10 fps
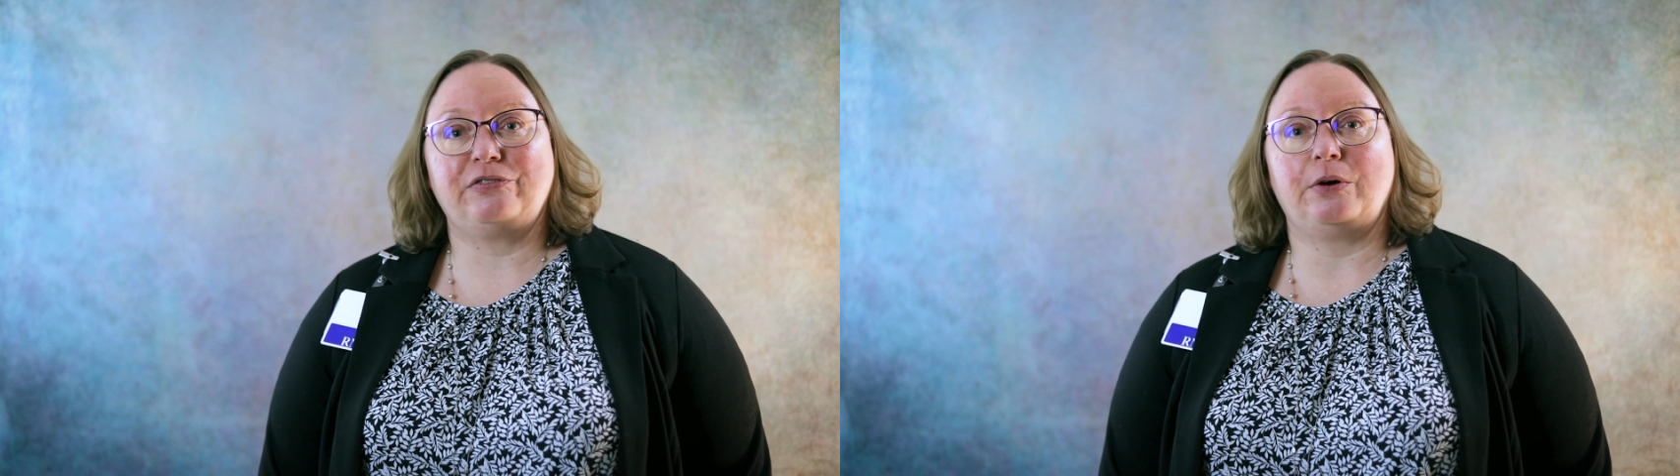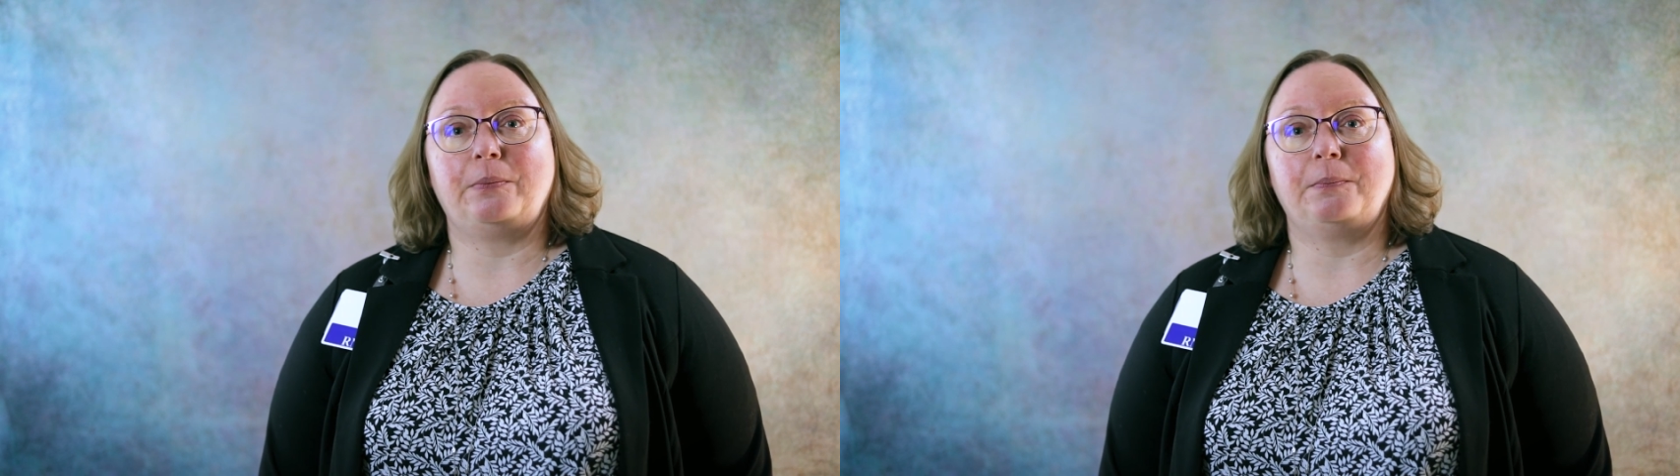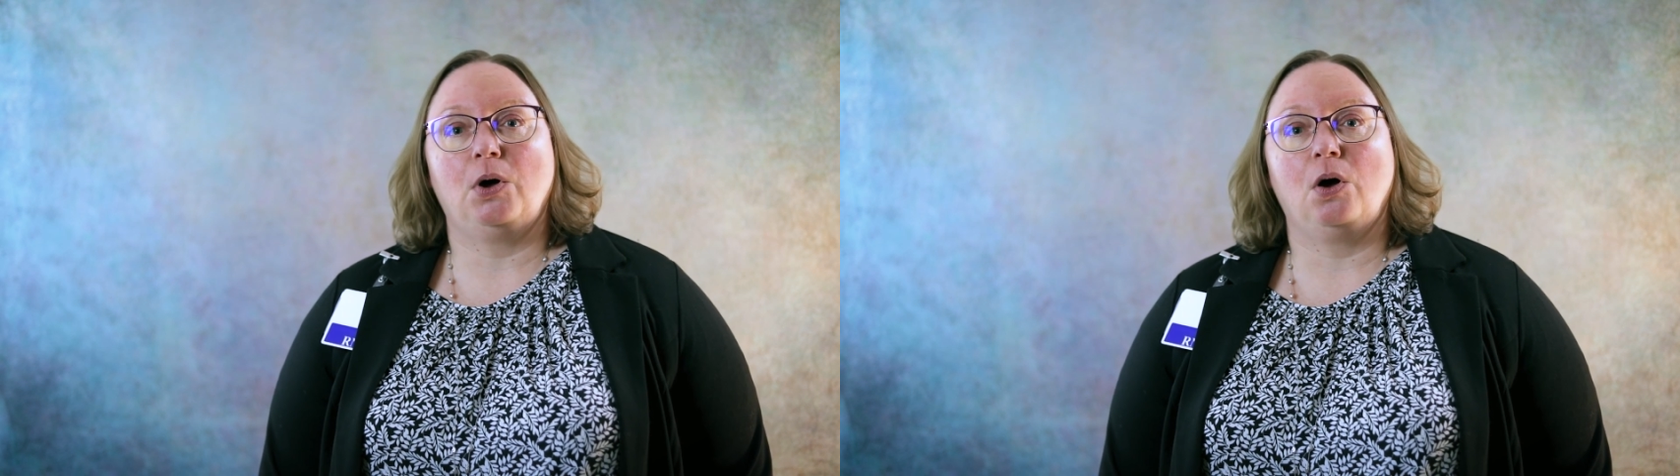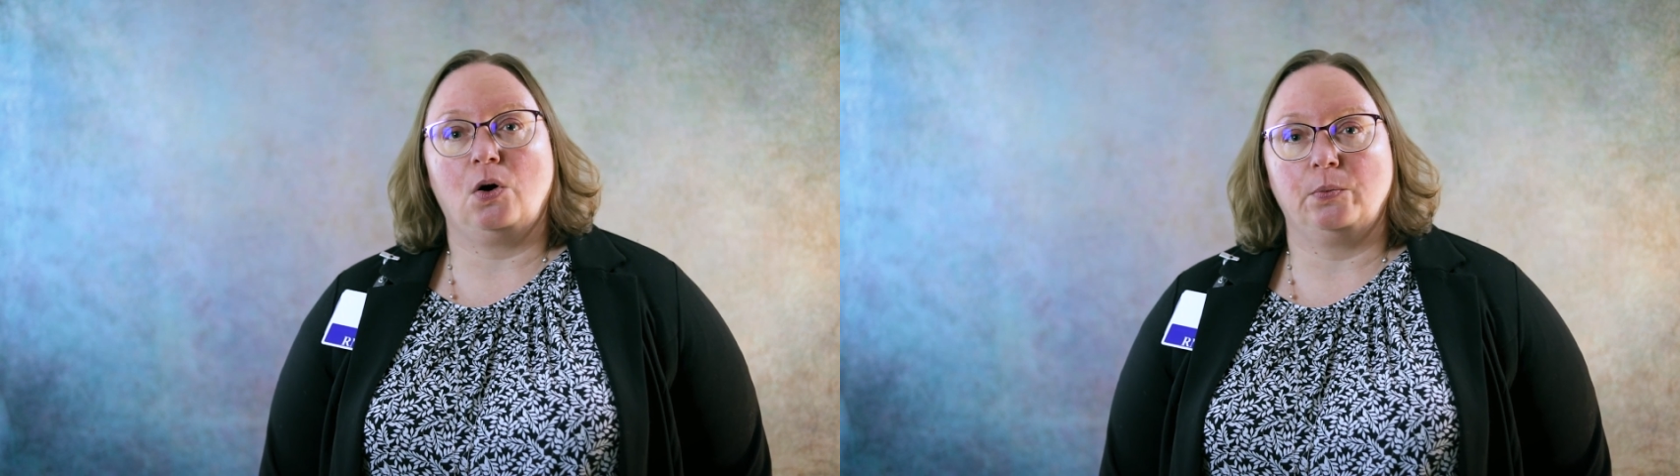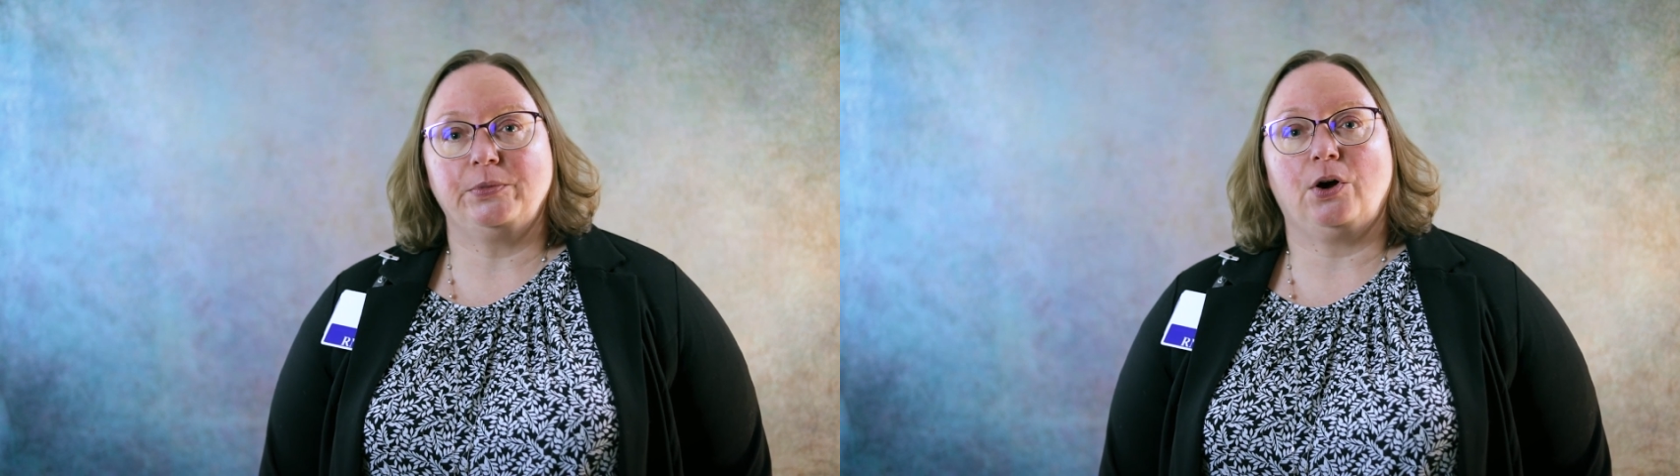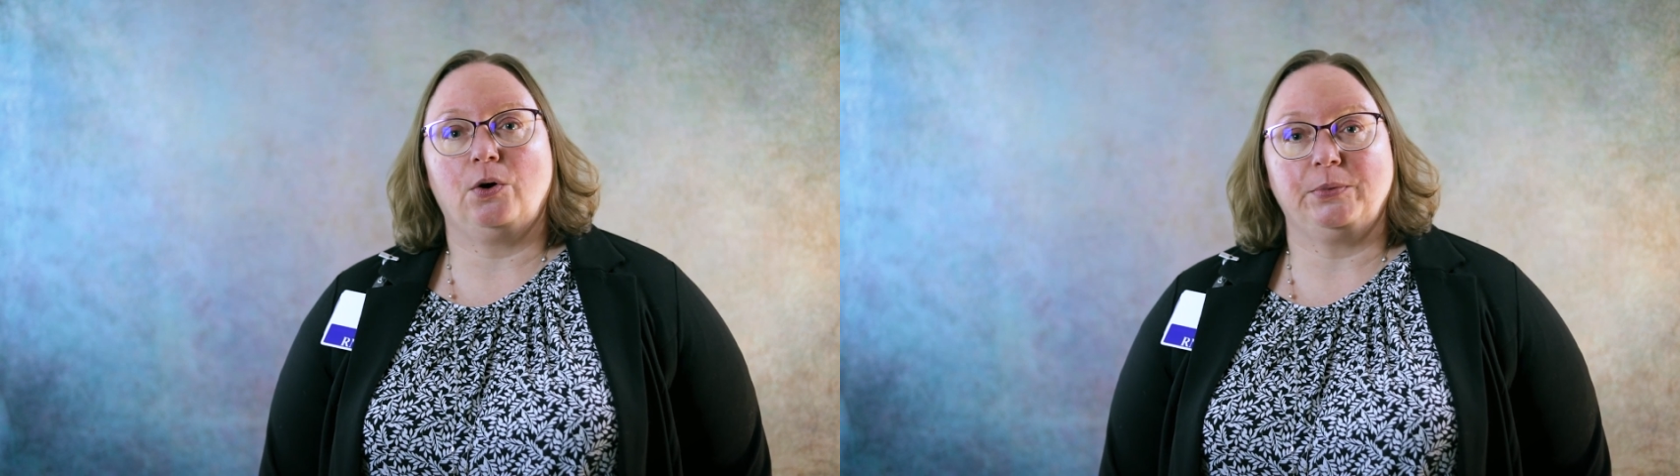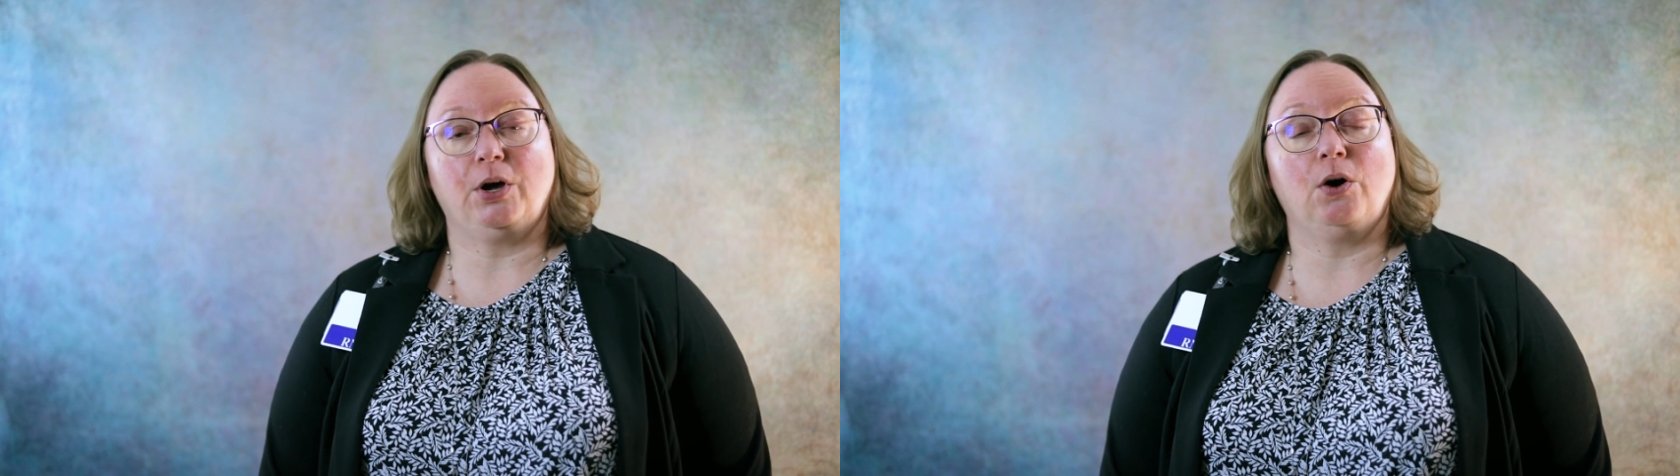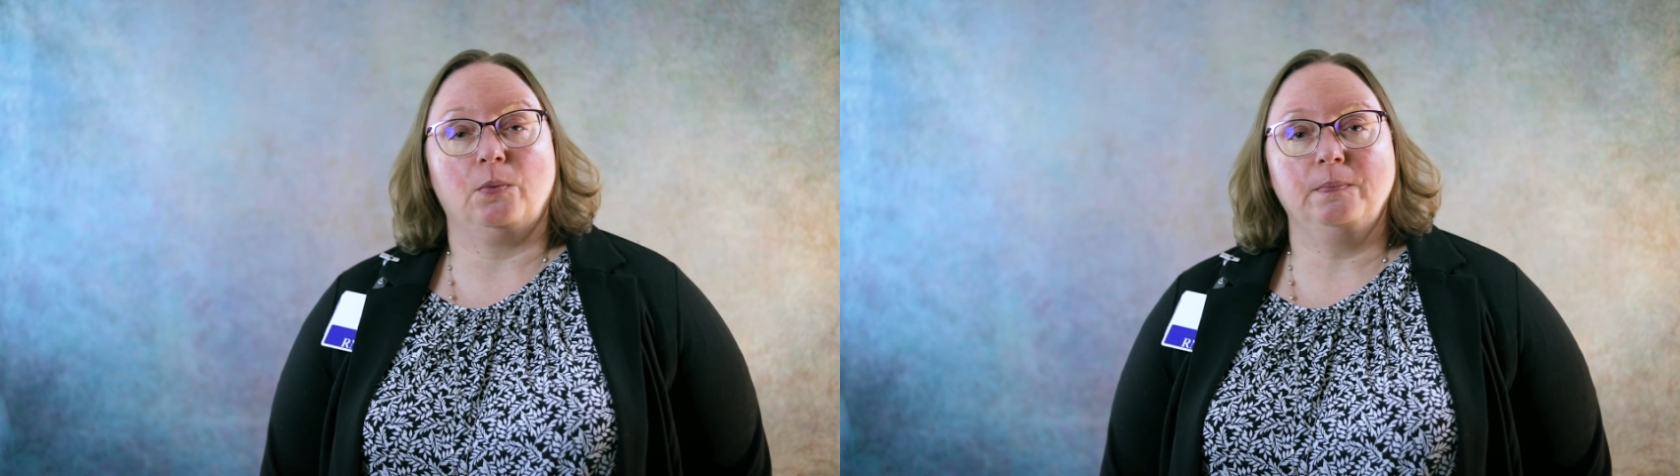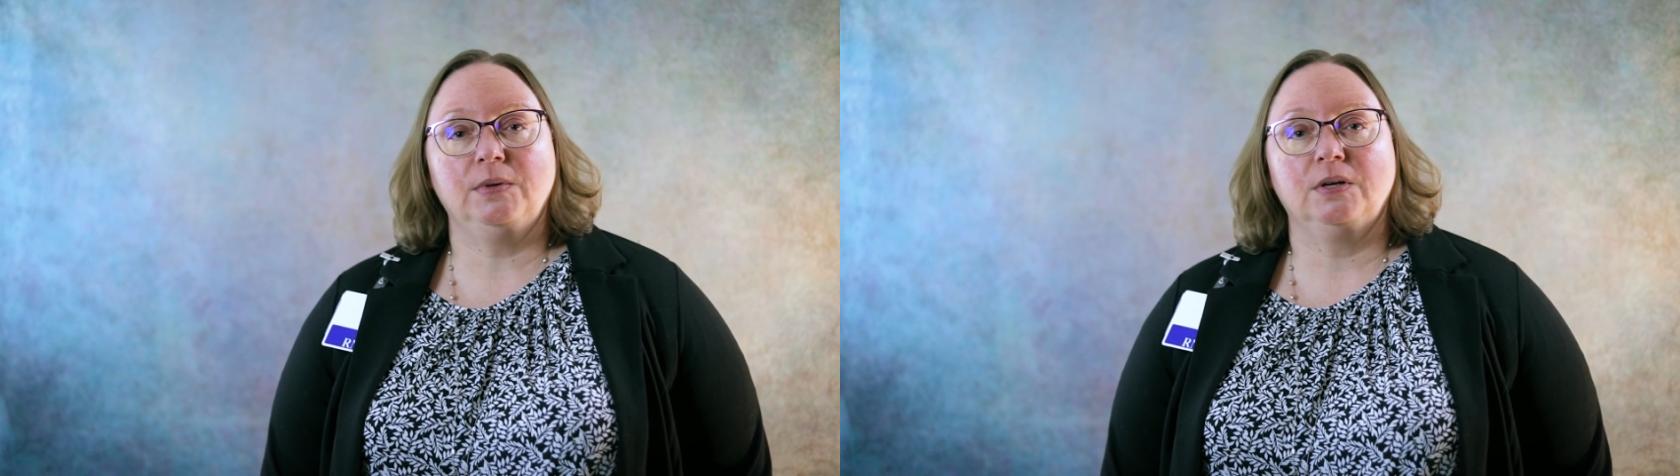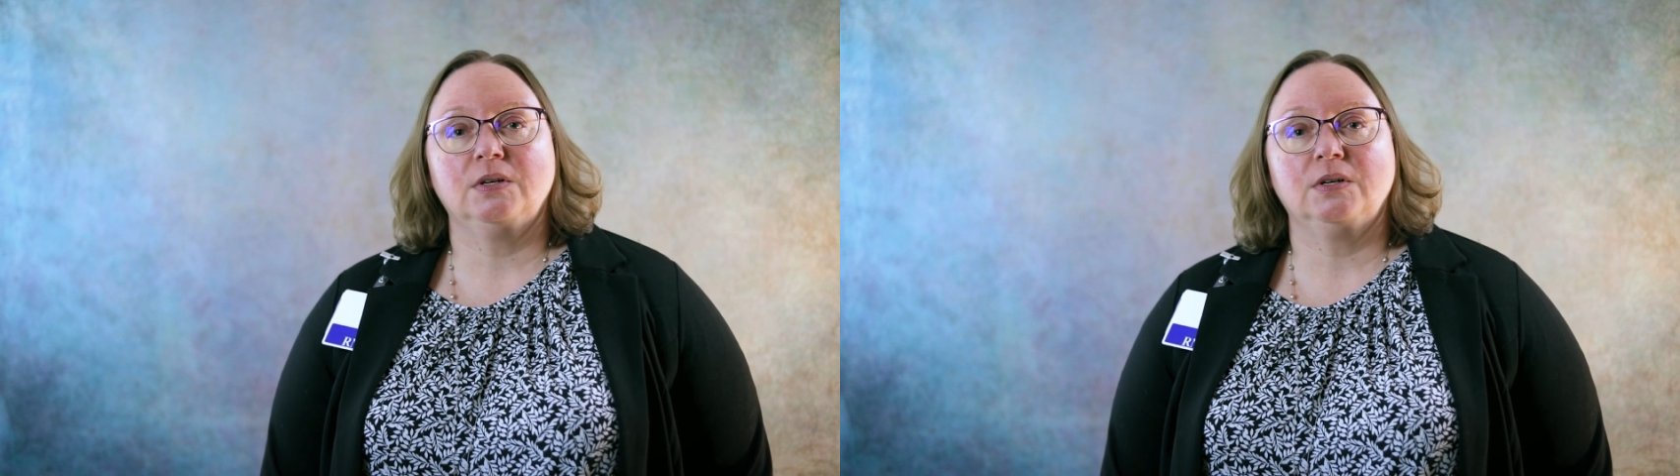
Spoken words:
from home to home to home.